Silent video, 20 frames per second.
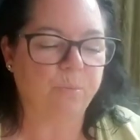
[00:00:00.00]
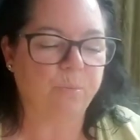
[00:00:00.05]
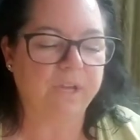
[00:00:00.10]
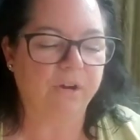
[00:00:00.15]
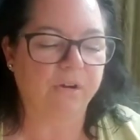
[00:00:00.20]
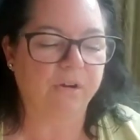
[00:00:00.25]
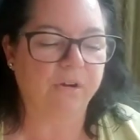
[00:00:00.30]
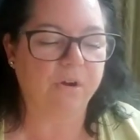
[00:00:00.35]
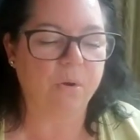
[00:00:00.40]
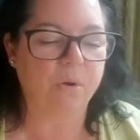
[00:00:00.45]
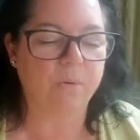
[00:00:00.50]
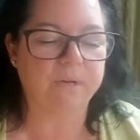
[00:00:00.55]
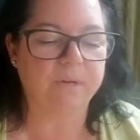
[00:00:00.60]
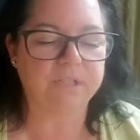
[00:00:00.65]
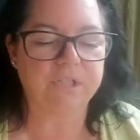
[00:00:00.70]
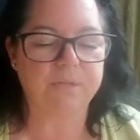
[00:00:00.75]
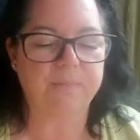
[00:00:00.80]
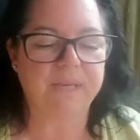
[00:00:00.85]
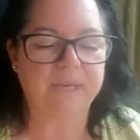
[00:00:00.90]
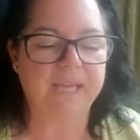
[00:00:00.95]
we are going
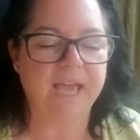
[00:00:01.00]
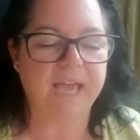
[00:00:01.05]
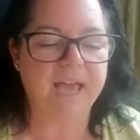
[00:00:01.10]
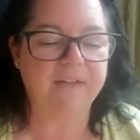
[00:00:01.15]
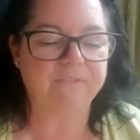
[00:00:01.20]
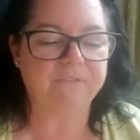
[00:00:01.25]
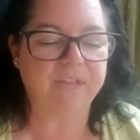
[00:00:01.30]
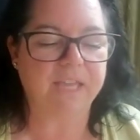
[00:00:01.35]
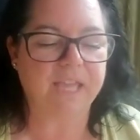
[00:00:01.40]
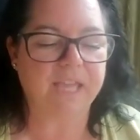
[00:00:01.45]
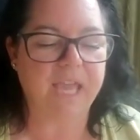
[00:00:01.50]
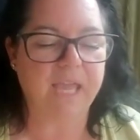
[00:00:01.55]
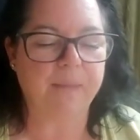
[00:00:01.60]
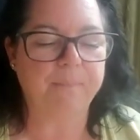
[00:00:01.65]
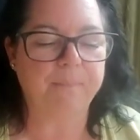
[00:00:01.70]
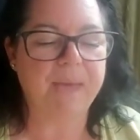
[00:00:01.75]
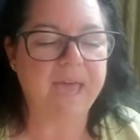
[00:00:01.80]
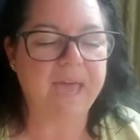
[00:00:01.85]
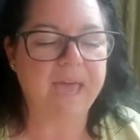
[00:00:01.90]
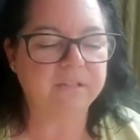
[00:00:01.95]
to be having
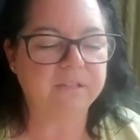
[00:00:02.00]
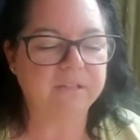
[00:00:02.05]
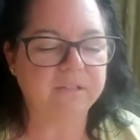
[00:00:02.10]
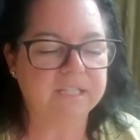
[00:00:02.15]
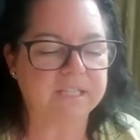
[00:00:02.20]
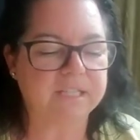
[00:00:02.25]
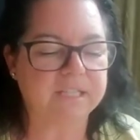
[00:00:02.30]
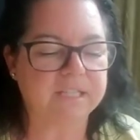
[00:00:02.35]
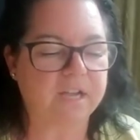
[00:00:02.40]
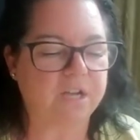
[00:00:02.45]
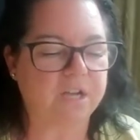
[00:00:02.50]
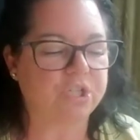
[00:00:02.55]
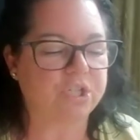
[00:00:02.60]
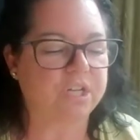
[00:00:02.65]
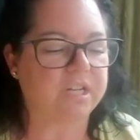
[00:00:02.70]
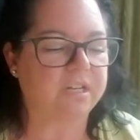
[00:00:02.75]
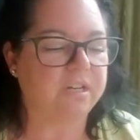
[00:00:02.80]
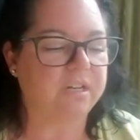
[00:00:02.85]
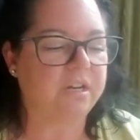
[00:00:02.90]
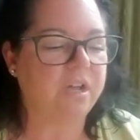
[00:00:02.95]
a panel
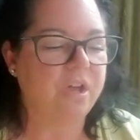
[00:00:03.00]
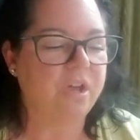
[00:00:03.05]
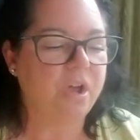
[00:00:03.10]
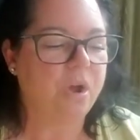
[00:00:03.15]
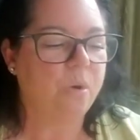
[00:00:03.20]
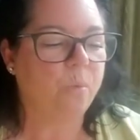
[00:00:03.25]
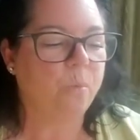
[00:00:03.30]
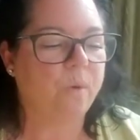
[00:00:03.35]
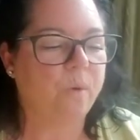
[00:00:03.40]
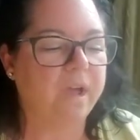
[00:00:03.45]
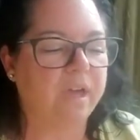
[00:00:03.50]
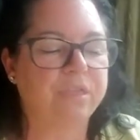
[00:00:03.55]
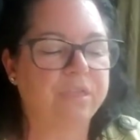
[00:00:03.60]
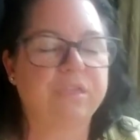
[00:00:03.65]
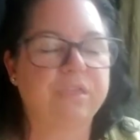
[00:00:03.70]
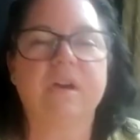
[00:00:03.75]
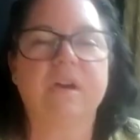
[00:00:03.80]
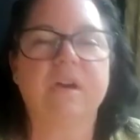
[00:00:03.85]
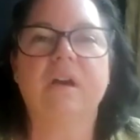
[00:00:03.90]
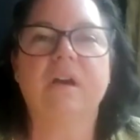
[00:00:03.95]
discussion with